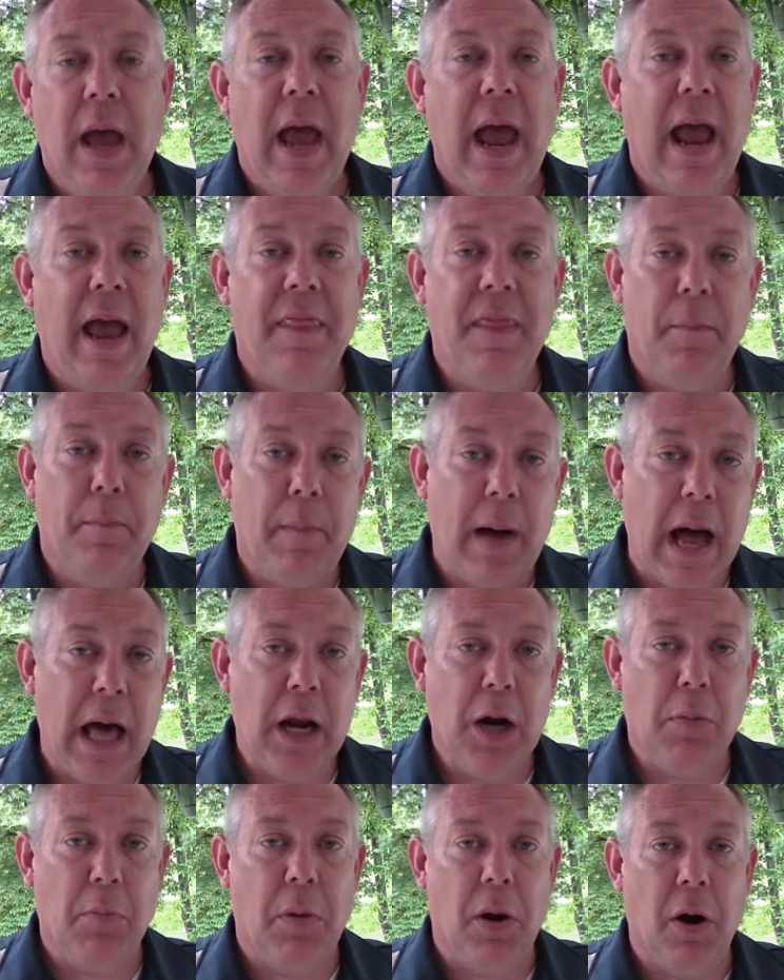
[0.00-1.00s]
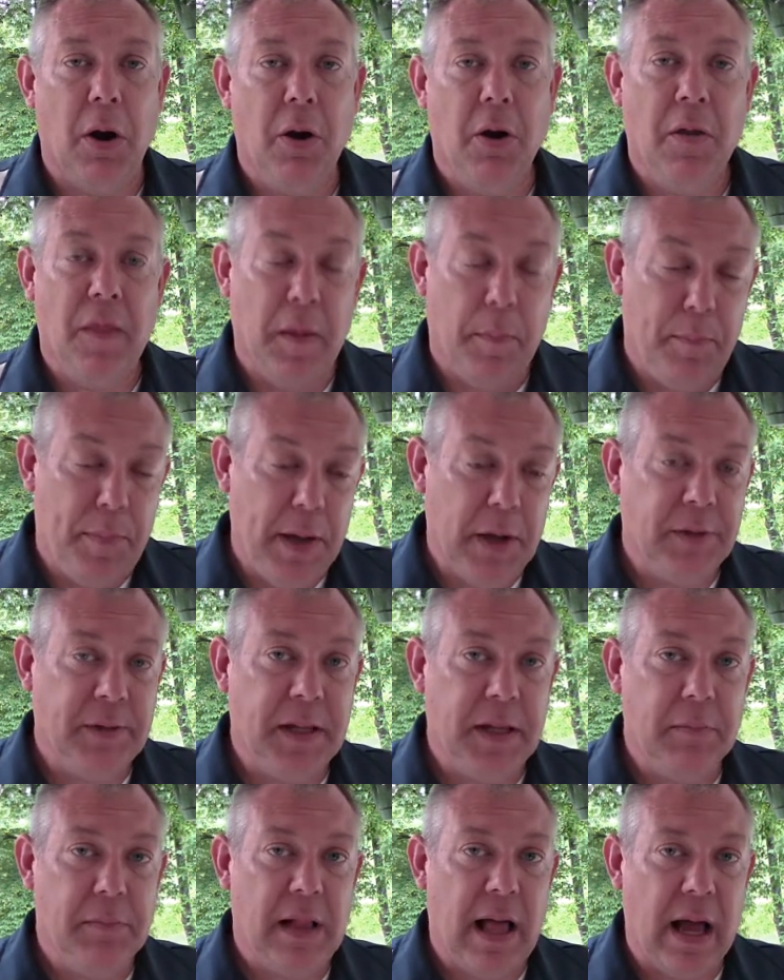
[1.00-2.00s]
and the monomer, the
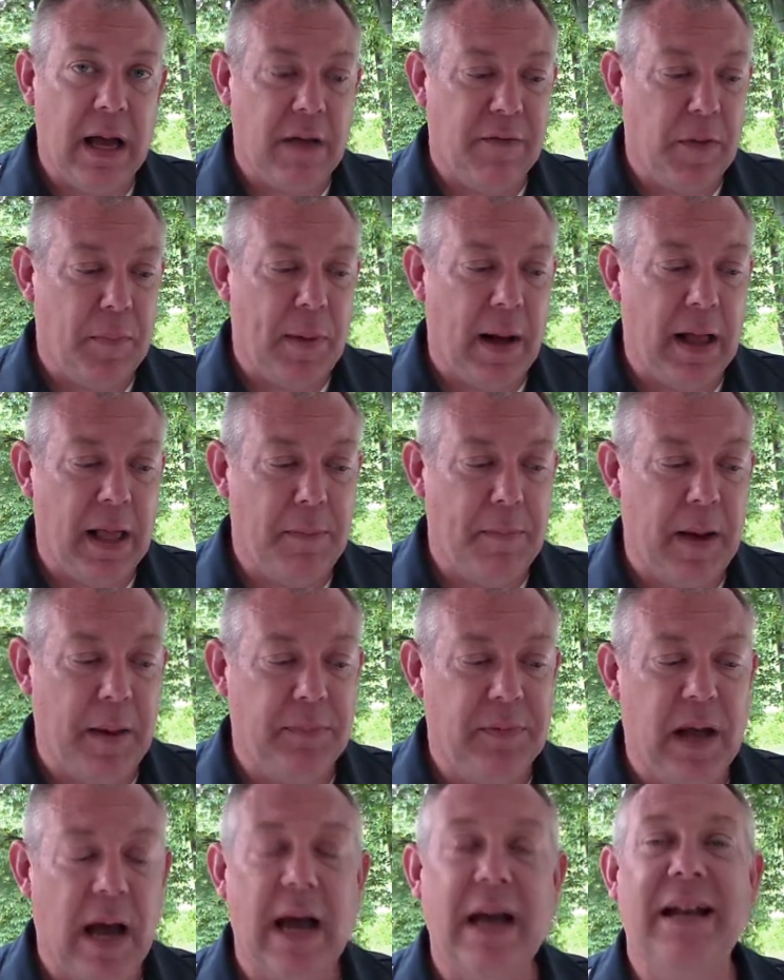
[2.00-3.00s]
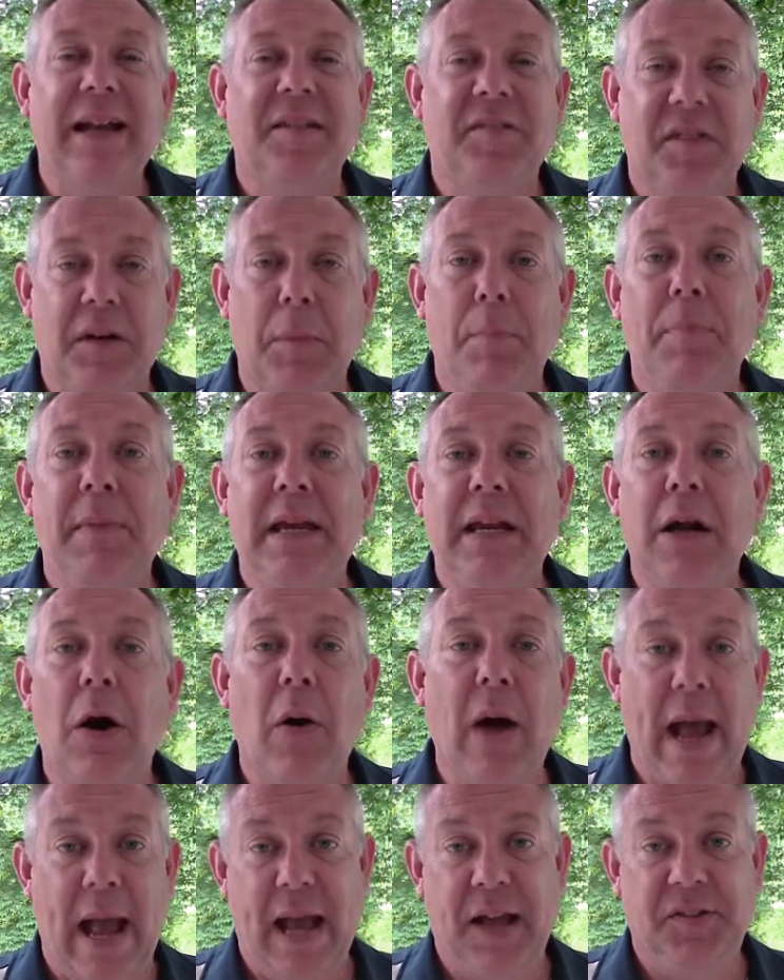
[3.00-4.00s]
building block of a polypeptide, is an
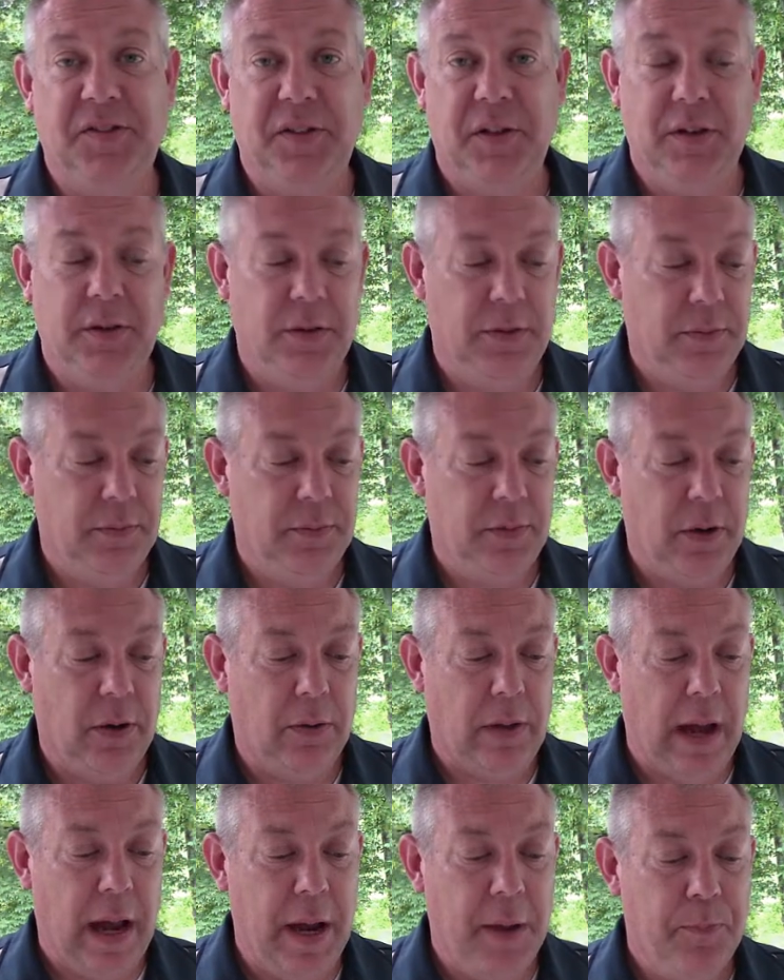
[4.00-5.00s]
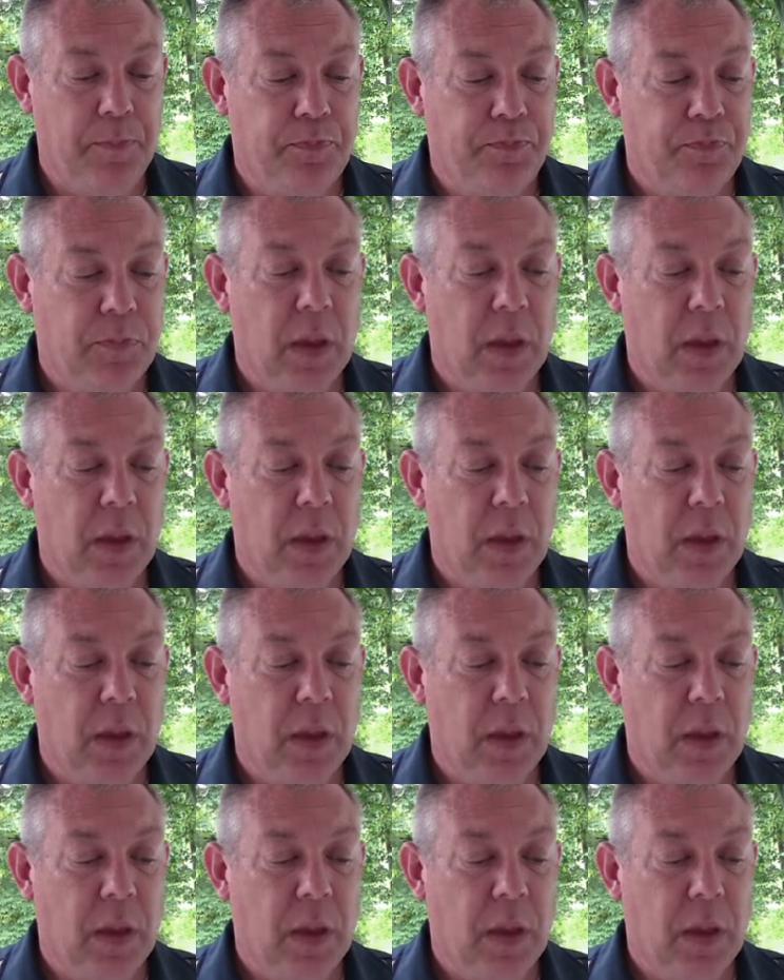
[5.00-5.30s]
amino acid. Okay?